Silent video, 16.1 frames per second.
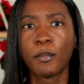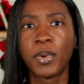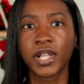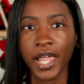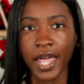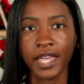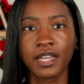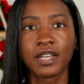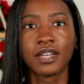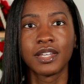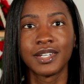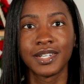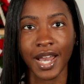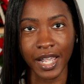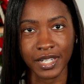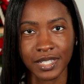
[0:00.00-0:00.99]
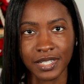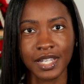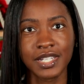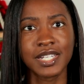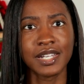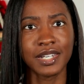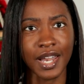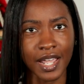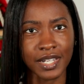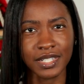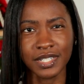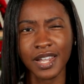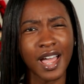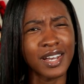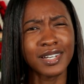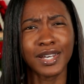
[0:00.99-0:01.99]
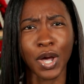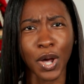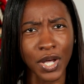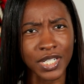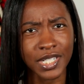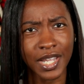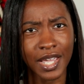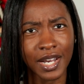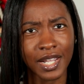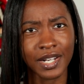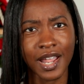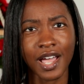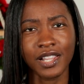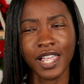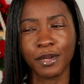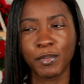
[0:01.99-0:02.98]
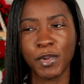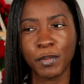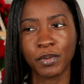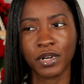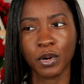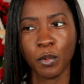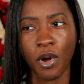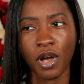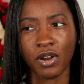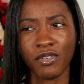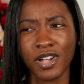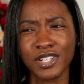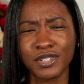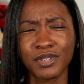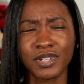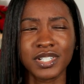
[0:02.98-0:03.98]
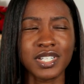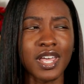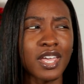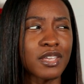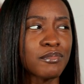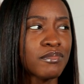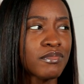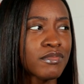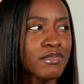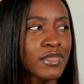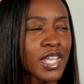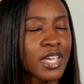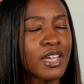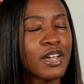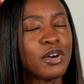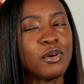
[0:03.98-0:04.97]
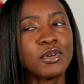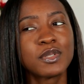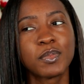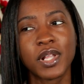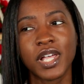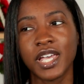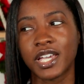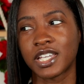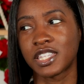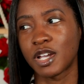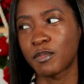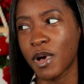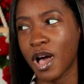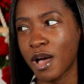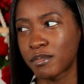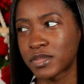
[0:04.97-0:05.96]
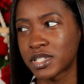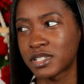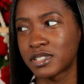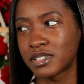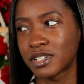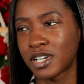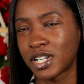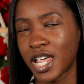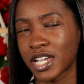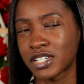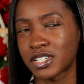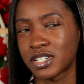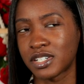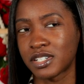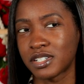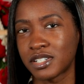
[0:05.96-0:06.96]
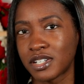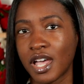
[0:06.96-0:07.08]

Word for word: but like nice. It's a nice, not nauseating, not like people are gonna walk around here and it's like, who was playing in their mom's collection?